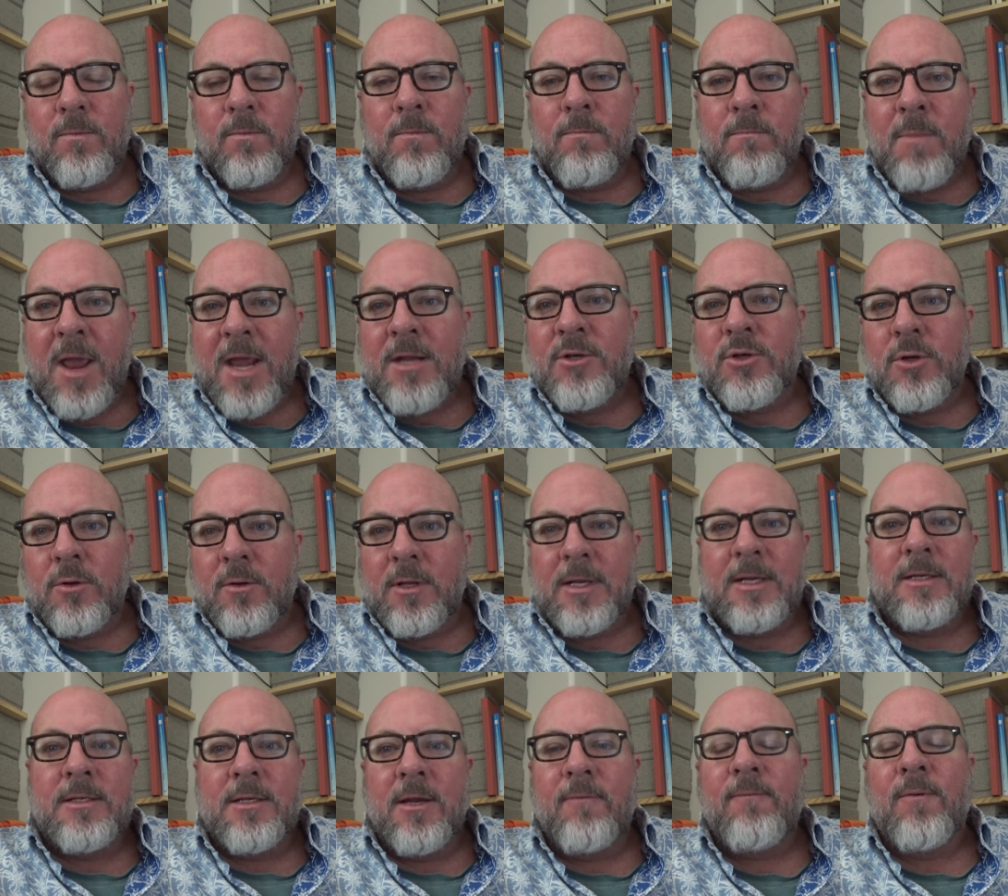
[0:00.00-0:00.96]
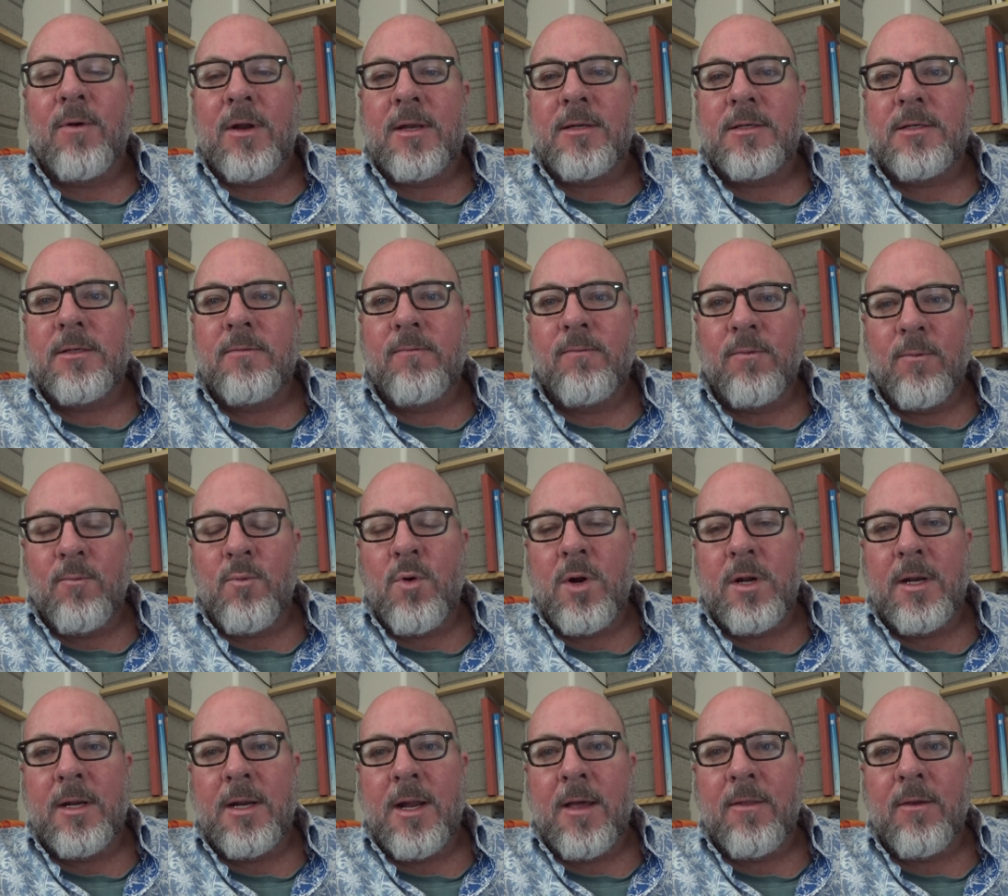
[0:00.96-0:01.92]
majorly different from
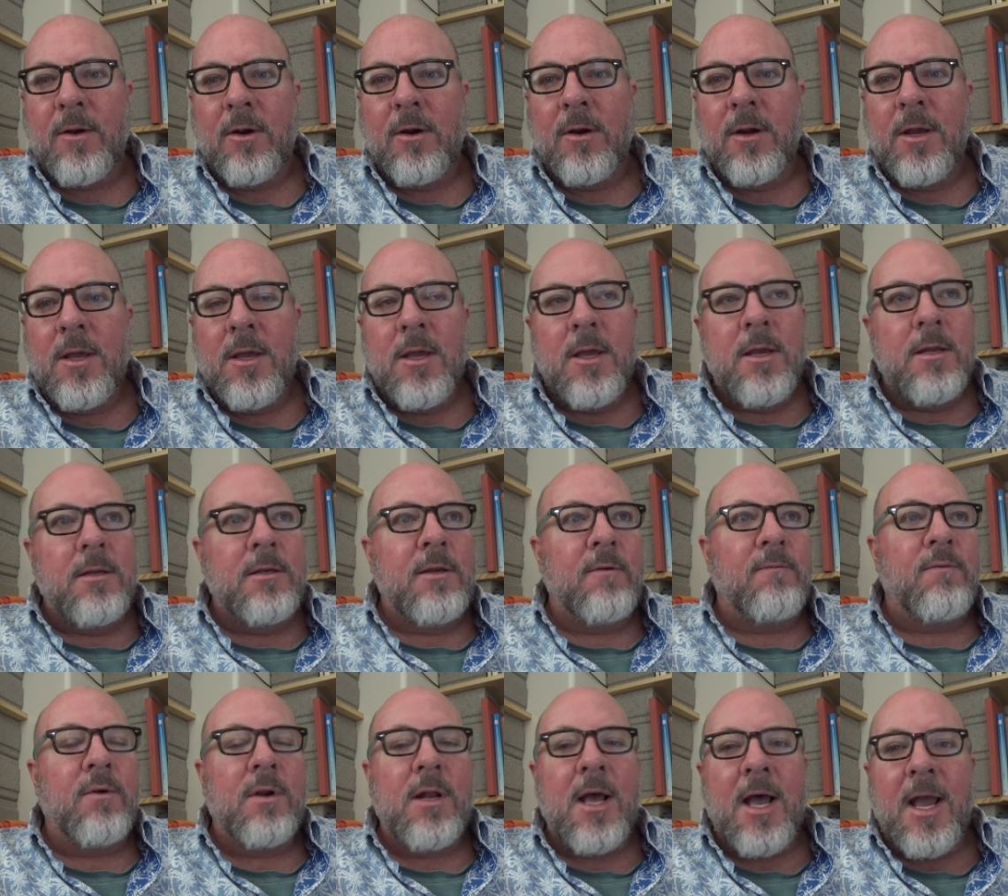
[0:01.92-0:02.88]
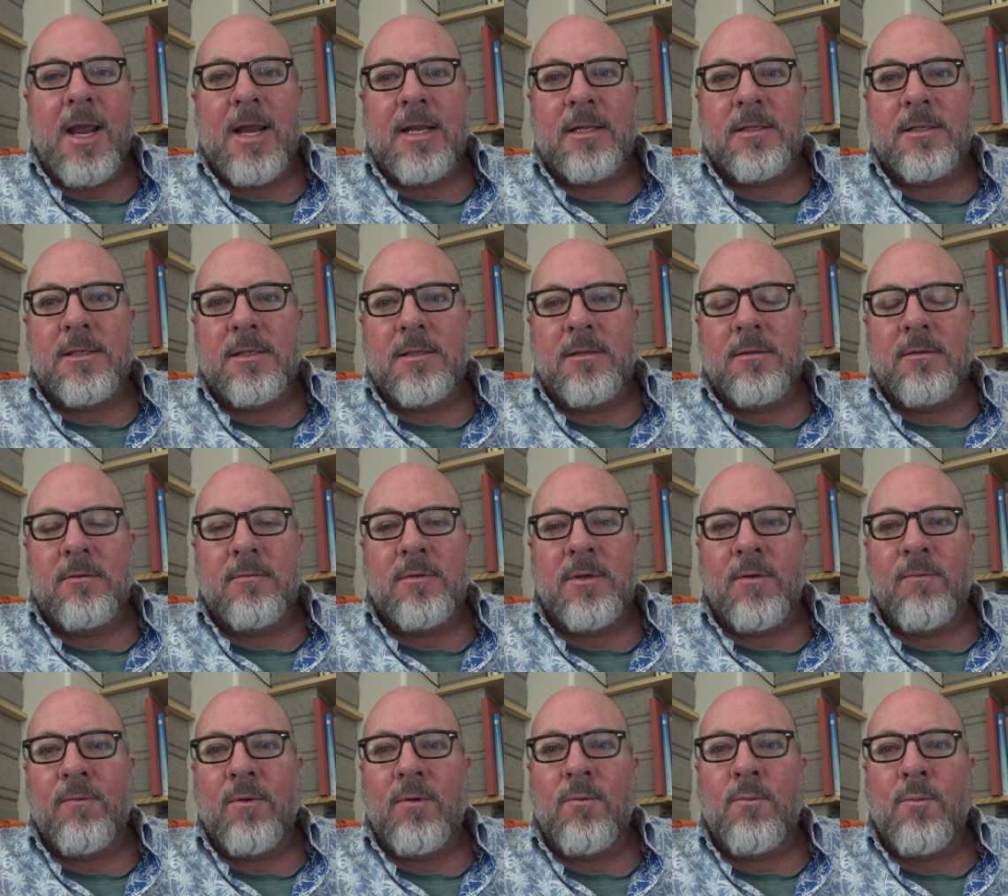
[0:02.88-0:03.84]
one another different heights,
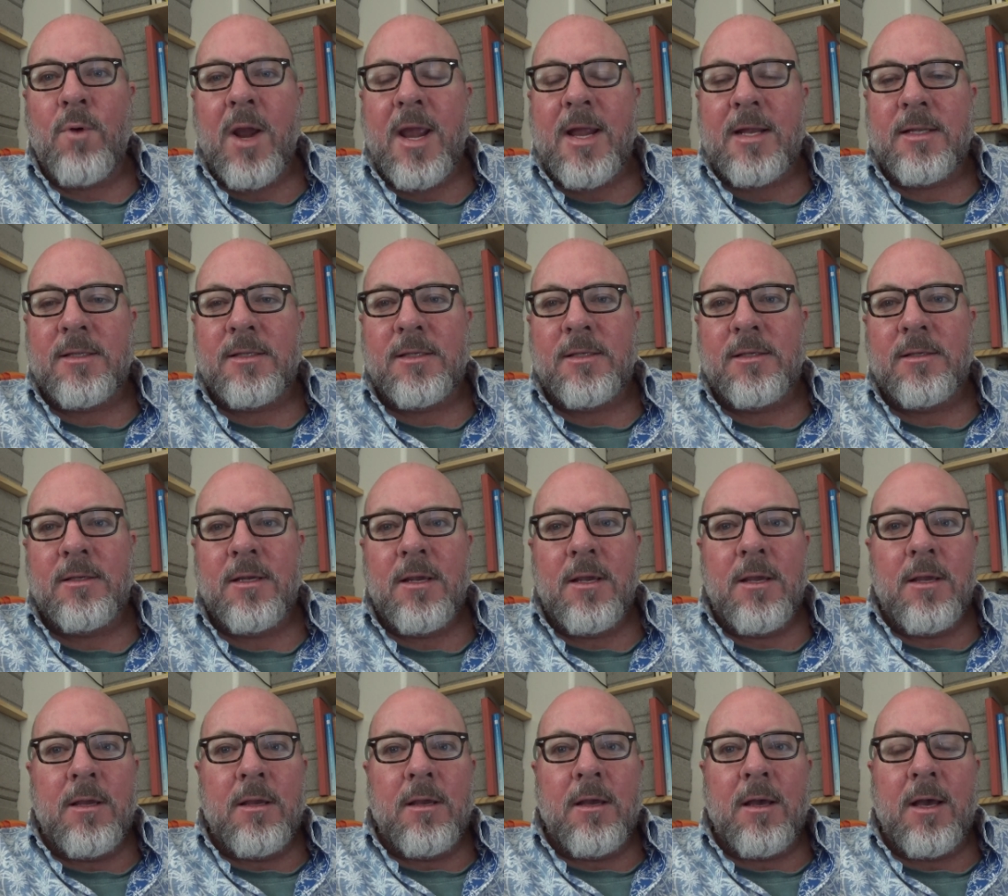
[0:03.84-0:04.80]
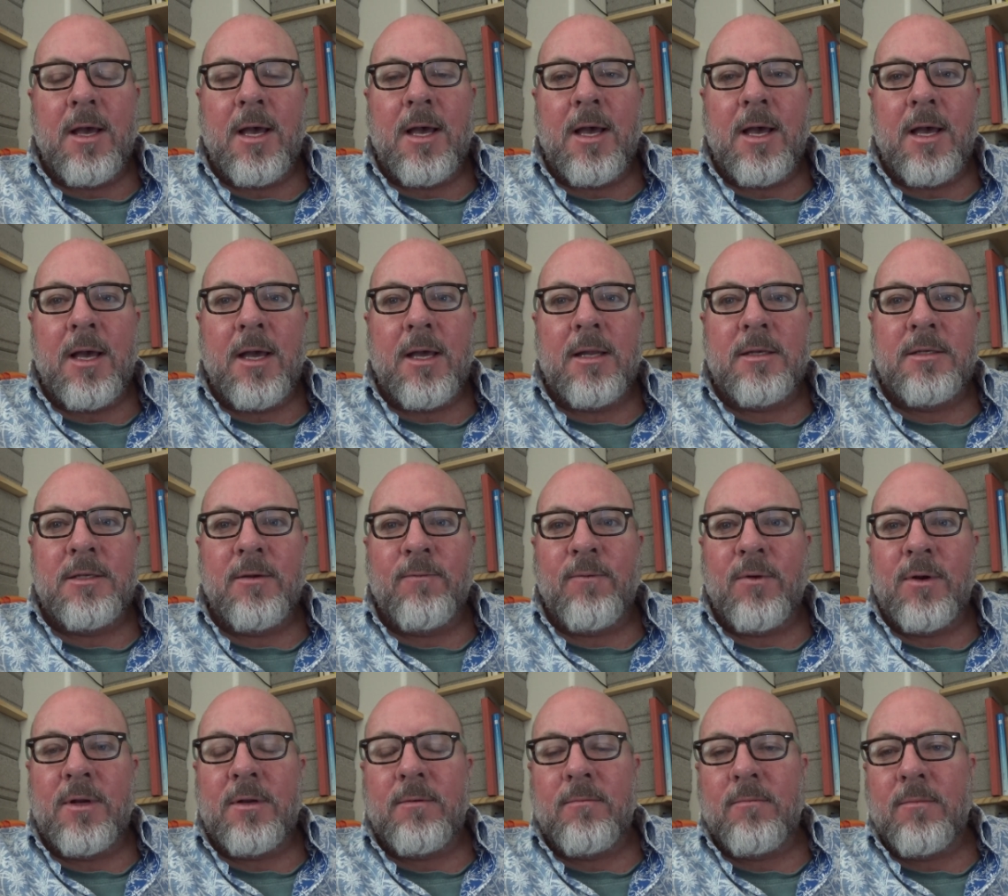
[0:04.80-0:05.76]
different weights, uh,
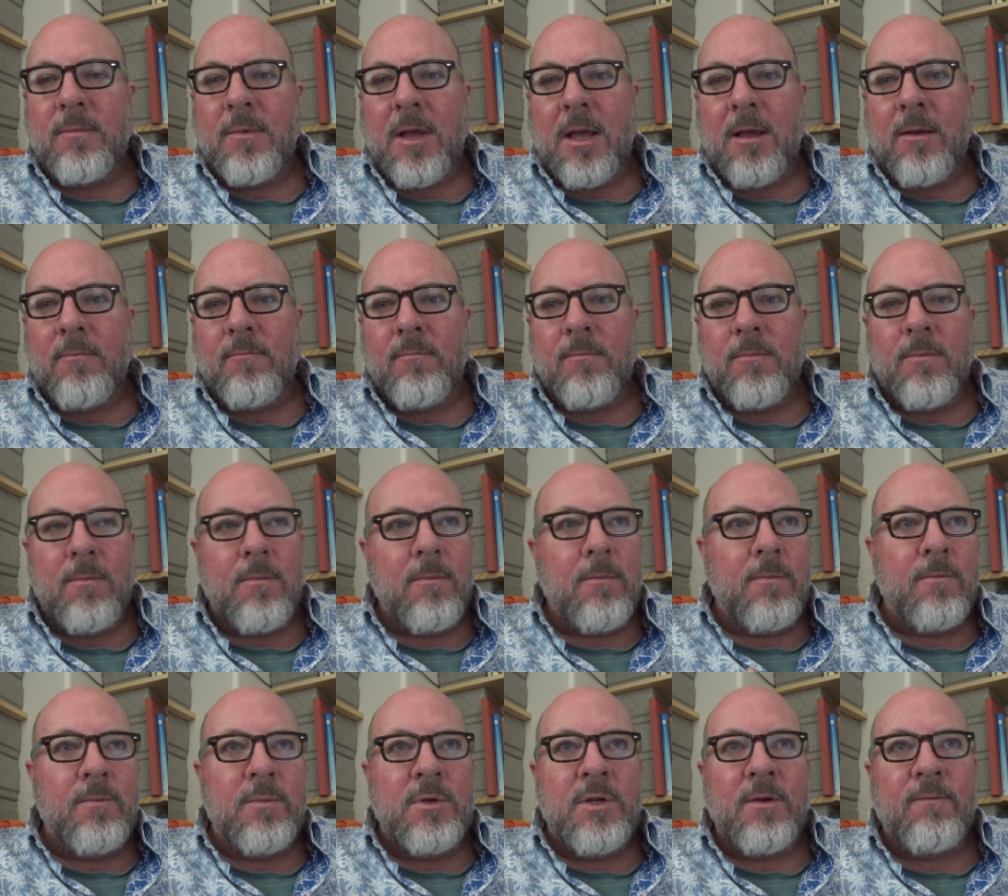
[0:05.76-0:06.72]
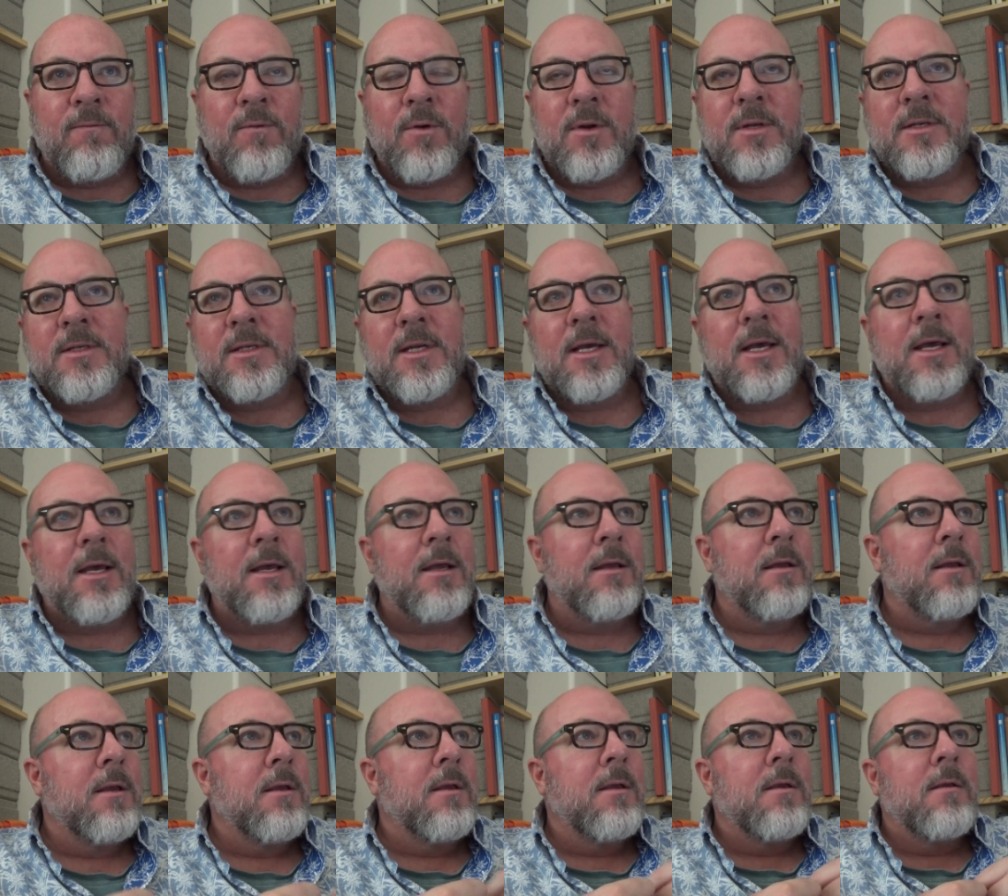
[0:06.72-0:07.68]
different, different, uh,
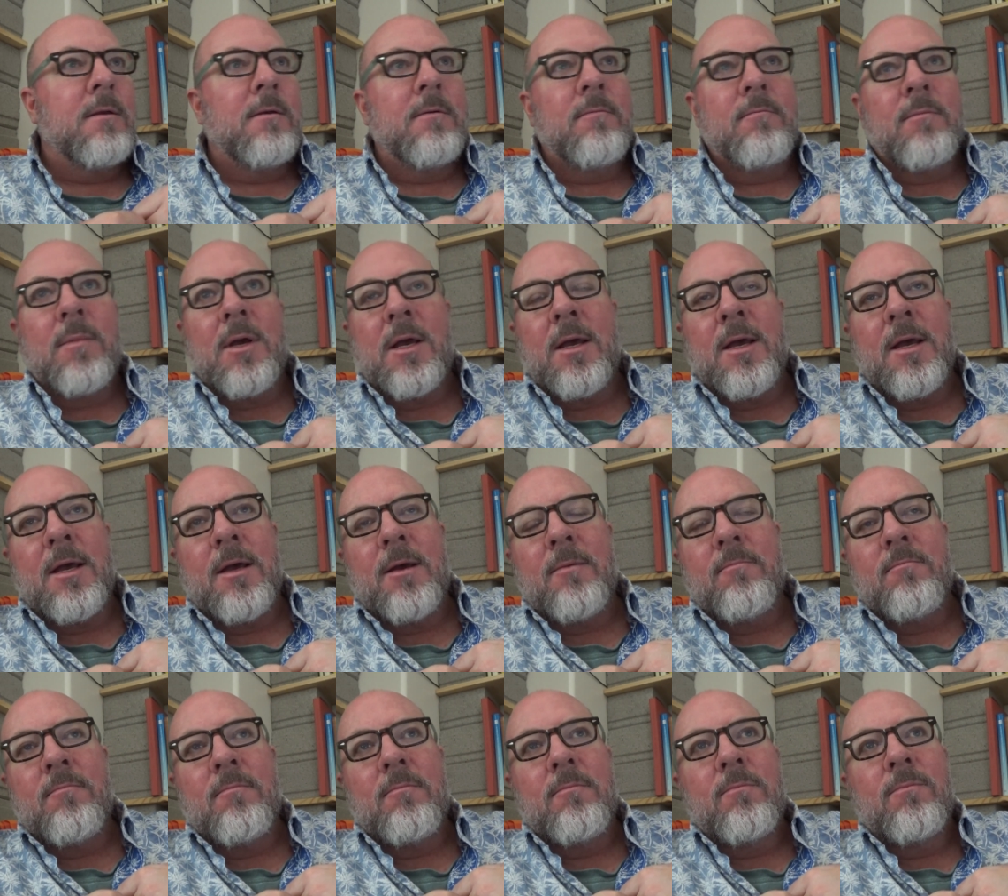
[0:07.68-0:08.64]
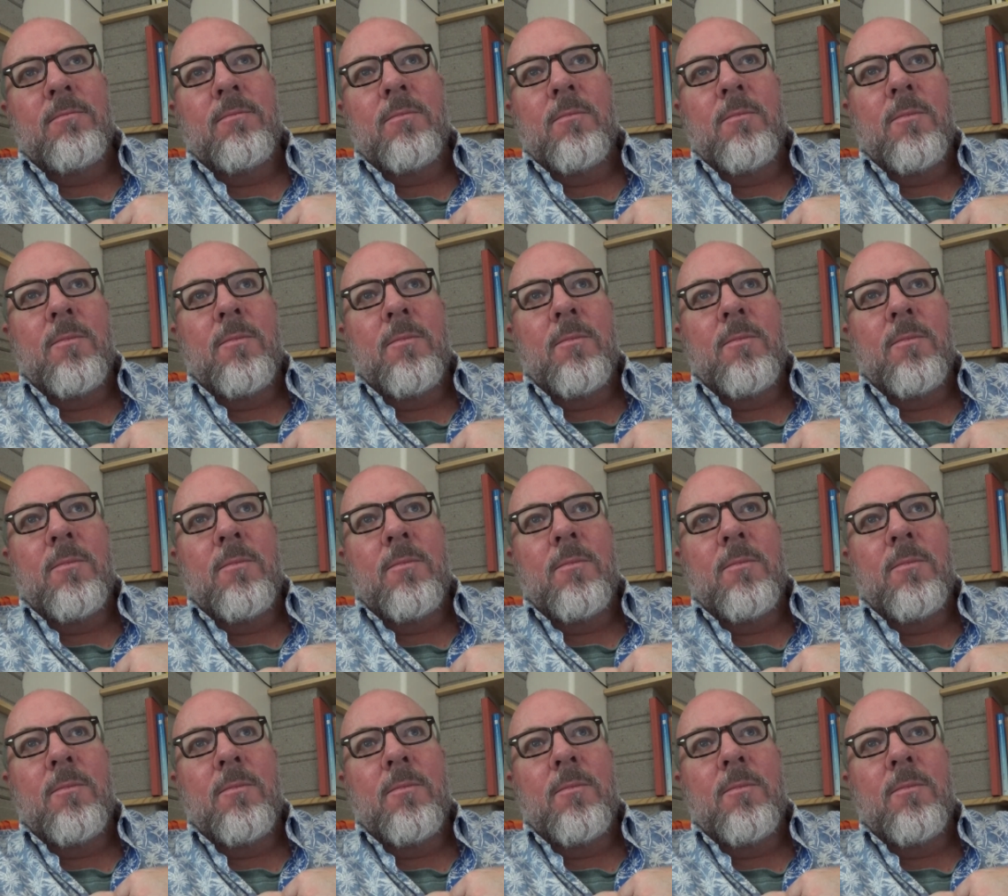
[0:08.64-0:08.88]
um,